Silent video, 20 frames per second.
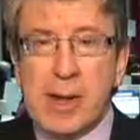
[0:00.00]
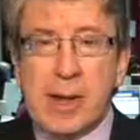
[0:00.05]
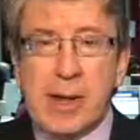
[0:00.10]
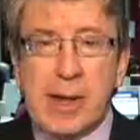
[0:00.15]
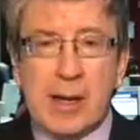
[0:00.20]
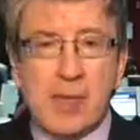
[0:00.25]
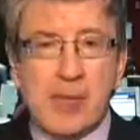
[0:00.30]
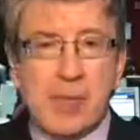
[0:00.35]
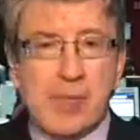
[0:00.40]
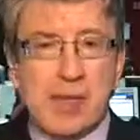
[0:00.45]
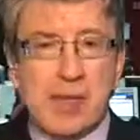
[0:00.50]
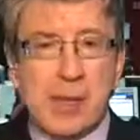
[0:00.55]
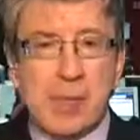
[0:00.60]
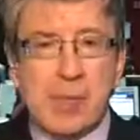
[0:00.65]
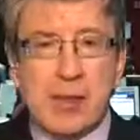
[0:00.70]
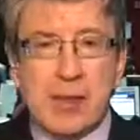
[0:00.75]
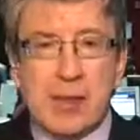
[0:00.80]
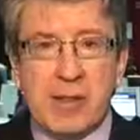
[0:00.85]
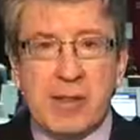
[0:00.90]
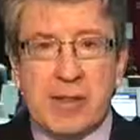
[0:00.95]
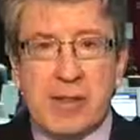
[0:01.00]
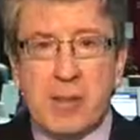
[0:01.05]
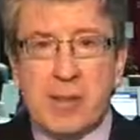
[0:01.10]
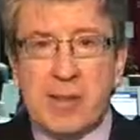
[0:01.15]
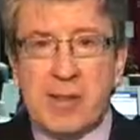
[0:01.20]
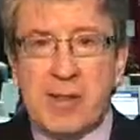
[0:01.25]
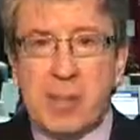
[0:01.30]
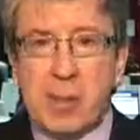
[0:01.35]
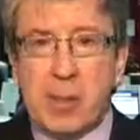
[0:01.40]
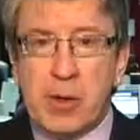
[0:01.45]
electricity prices
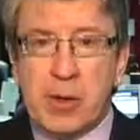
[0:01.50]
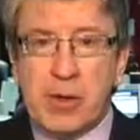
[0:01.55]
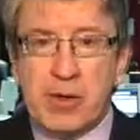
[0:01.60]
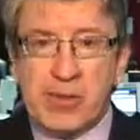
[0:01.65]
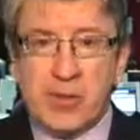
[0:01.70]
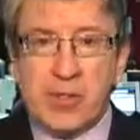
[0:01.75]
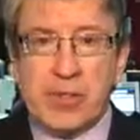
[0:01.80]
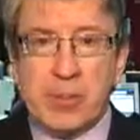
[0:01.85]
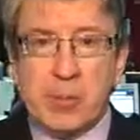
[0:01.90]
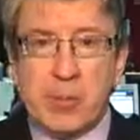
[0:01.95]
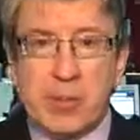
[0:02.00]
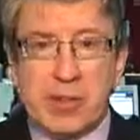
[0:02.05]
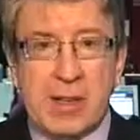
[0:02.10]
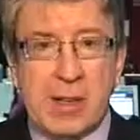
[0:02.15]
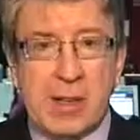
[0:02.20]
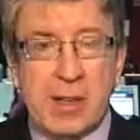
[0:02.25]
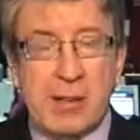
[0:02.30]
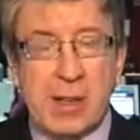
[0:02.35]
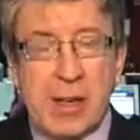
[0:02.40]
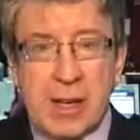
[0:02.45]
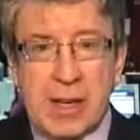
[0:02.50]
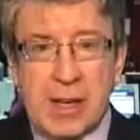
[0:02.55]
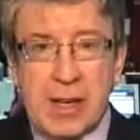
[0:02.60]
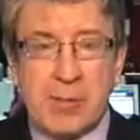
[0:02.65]
up 7.6%.